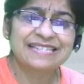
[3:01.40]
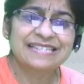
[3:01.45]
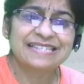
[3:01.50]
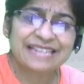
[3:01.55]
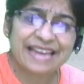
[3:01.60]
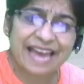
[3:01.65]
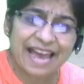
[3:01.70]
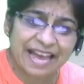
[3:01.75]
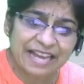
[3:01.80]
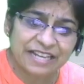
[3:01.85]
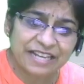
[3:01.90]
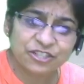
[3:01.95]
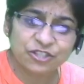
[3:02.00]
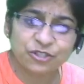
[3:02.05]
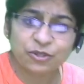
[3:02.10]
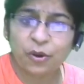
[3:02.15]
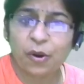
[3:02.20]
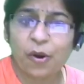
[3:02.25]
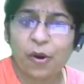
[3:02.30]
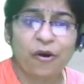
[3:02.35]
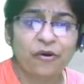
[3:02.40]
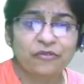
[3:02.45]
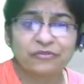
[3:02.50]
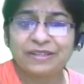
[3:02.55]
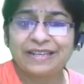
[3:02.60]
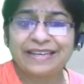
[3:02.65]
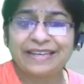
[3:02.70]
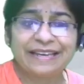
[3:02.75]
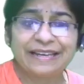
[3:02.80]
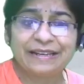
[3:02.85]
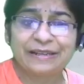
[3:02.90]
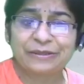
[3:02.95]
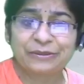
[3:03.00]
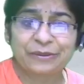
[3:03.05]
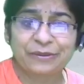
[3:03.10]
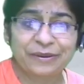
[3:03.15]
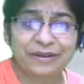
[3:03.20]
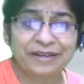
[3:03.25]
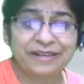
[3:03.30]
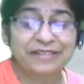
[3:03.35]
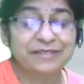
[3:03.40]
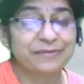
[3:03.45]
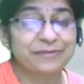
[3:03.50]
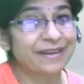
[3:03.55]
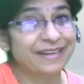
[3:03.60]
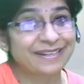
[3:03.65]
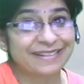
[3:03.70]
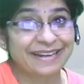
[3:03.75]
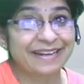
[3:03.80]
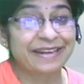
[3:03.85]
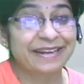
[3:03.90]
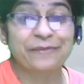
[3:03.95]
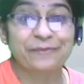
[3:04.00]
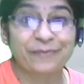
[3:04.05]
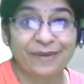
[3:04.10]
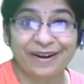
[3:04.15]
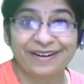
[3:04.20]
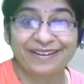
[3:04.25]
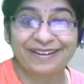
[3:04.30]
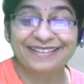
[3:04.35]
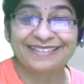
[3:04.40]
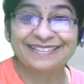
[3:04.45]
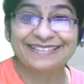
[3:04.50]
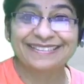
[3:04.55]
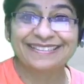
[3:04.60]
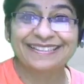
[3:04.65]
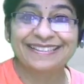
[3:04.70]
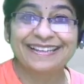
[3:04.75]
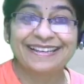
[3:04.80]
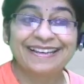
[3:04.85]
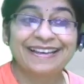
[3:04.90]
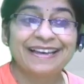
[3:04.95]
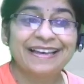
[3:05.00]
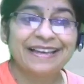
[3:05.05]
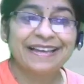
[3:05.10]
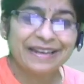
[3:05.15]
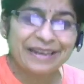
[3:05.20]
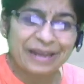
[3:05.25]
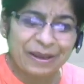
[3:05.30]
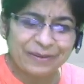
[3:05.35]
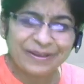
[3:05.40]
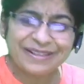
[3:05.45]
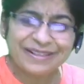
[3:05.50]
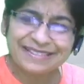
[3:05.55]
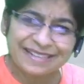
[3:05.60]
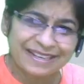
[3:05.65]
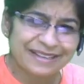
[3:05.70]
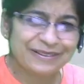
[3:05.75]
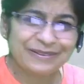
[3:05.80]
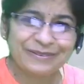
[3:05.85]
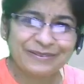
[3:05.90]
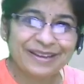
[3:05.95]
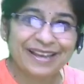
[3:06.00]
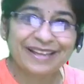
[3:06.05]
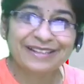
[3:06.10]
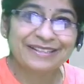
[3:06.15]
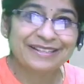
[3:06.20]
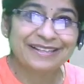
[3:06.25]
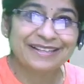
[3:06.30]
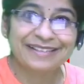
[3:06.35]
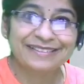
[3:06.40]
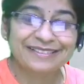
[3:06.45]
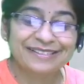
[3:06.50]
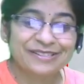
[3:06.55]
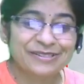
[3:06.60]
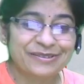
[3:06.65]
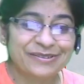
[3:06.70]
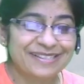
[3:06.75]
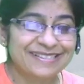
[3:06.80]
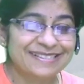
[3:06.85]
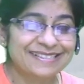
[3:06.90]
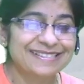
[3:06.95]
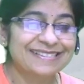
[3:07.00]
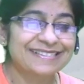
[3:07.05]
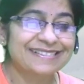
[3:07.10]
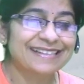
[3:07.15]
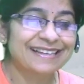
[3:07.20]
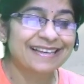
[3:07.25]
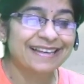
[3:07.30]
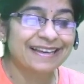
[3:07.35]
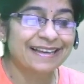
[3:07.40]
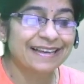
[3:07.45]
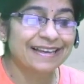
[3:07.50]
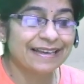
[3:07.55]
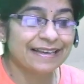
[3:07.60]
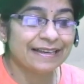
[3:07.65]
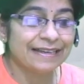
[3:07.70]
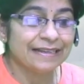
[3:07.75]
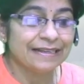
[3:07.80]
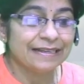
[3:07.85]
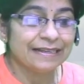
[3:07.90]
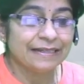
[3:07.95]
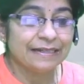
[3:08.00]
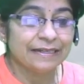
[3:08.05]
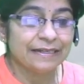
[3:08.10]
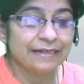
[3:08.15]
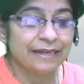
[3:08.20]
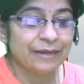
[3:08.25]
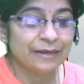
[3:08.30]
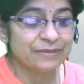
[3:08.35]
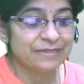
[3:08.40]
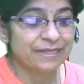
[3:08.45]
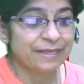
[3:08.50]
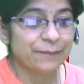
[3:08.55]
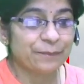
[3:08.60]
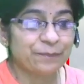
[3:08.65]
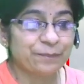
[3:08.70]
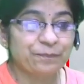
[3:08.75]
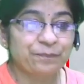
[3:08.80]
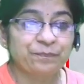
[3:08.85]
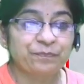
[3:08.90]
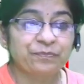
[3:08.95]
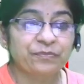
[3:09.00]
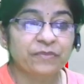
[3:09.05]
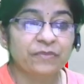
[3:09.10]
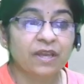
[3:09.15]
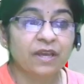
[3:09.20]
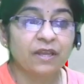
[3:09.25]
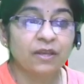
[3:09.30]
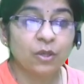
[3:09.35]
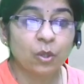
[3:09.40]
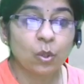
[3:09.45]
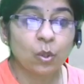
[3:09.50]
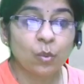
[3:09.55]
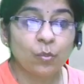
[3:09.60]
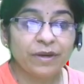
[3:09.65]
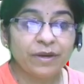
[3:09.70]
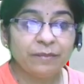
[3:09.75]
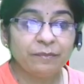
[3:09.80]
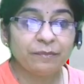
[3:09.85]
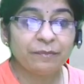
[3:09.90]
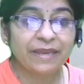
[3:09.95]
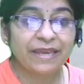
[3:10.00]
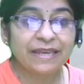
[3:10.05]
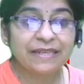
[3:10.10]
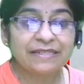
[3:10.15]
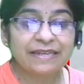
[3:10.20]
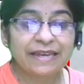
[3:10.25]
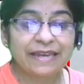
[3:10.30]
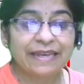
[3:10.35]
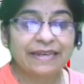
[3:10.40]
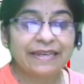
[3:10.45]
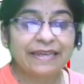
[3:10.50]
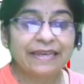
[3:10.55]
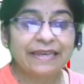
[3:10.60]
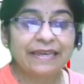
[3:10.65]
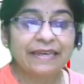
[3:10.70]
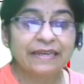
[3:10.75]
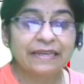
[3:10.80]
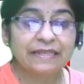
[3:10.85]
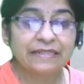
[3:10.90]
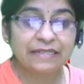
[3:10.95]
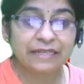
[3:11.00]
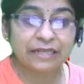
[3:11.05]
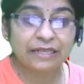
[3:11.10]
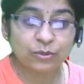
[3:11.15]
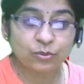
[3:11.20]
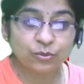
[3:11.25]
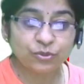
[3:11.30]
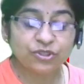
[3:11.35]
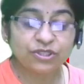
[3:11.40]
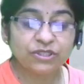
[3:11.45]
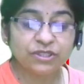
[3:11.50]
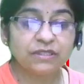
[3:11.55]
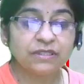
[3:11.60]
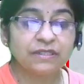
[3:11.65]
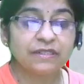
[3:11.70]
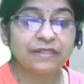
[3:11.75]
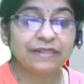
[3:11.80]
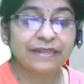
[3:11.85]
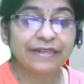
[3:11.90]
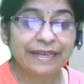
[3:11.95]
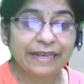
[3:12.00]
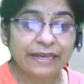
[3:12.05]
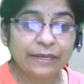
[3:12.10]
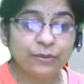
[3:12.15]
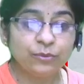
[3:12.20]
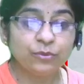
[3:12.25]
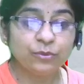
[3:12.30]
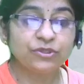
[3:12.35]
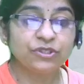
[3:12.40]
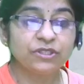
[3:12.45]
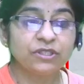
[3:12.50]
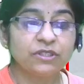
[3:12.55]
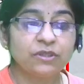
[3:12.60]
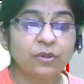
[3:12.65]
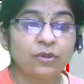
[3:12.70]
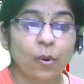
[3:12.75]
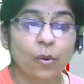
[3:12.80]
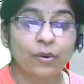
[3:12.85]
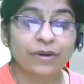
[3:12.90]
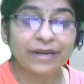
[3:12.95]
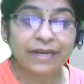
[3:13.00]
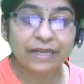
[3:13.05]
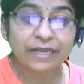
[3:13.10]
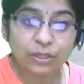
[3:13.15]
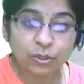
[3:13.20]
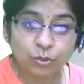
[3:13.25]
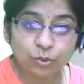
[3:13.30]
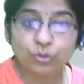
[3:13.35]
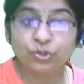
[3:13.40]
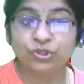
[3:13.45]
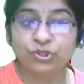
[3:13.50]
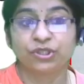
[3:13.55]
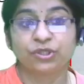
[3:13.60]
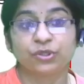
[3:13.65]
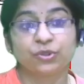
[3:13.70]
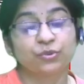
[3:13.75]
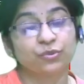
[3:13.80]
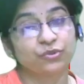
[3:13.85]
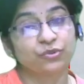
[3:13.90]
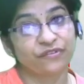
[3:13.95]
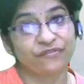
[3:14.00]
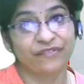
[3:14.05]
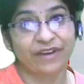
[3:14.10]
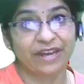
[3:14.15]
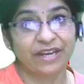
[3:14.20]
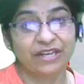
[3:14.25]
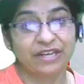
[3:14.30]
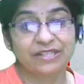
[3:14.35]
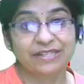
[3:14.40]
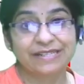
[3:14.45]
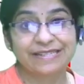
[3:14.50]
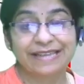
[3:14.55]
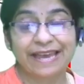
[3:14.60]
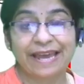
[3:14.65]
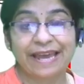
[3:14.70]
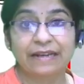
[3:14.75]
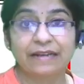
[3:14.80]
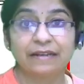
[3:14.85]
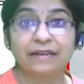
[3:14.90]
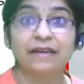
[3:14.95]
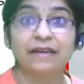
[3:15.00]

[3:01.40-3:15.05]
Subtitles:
dash of the legal authorities by attending parties. Now let's take a look at the answer choices. Now, see, no one made any delusion, illusion, or allusion to the financial scandal.